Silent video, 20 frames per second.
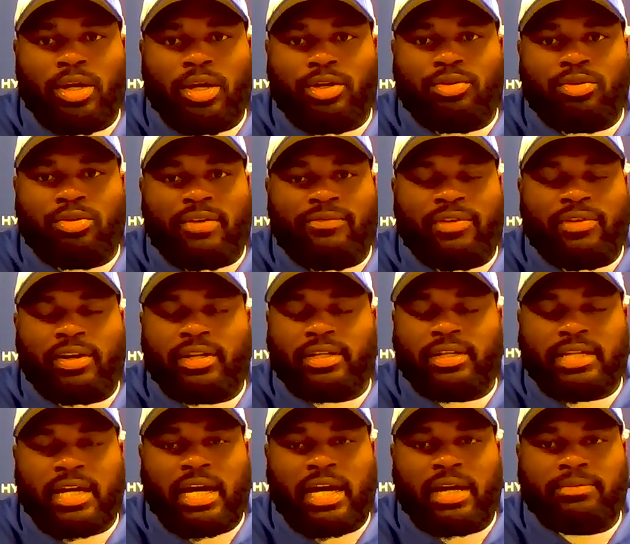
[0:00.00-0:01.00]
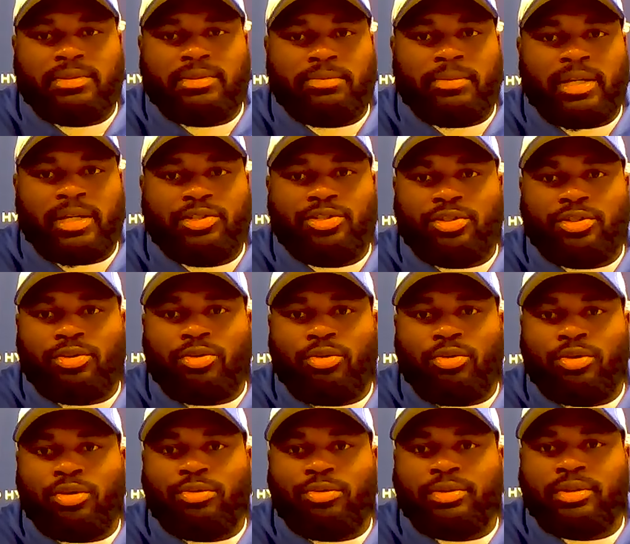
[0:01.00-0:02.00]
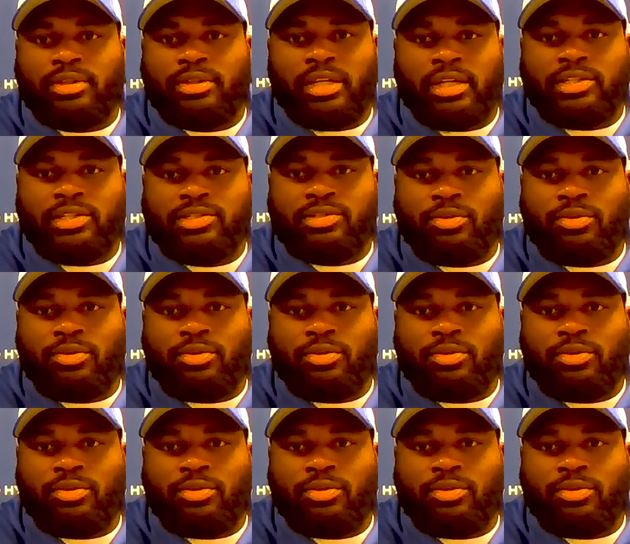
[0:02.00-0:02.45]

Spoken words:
have find the time to make sure you're going over the things.